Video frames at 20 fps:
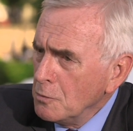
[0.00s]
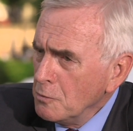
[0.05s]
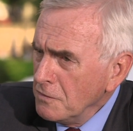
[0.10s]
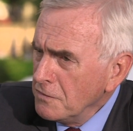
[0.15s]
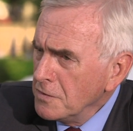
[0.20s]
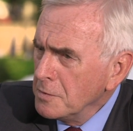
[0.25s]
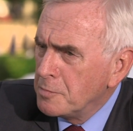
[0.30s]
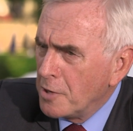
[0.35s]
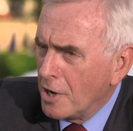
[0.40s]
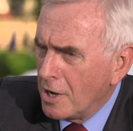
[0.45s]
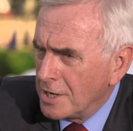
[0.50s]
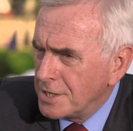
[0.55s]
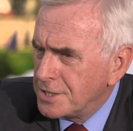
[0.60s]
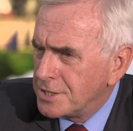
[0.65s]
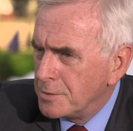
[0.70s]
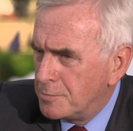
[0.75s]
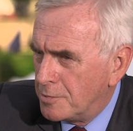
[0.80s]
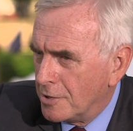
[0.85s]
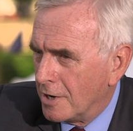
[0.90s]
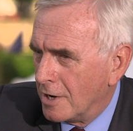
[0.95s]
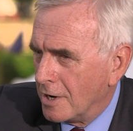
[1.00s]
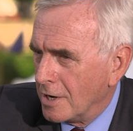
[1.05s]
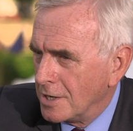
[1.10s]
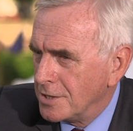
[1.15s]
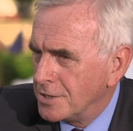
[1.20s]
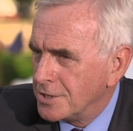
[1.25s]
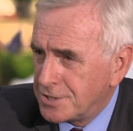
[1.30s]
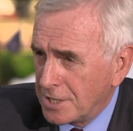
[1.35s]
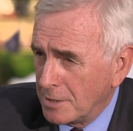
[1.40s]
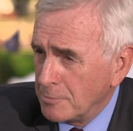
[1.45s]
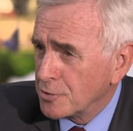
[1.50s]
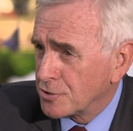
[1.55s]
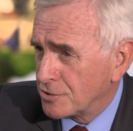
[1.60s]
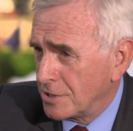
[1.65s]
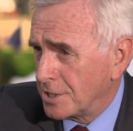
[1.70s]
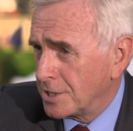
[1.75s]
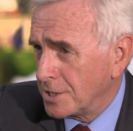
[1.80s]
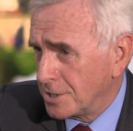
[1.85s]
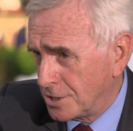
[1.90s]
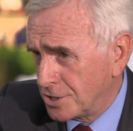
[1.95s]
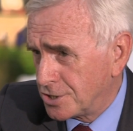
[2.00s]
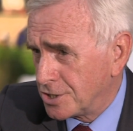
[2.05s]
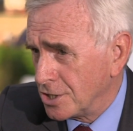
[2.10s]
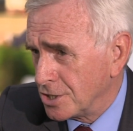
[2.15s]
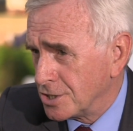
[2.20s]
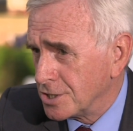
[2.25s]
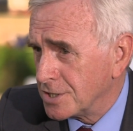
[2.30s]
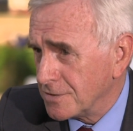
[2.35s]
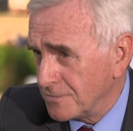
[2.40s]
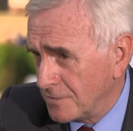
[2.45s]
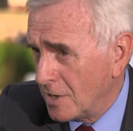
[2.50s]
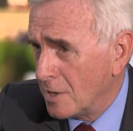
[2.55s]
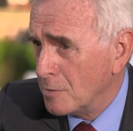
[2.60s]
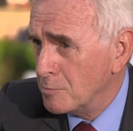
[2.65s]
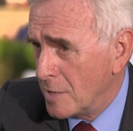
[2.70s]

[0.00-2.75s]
We've abided by the democratic decisions of our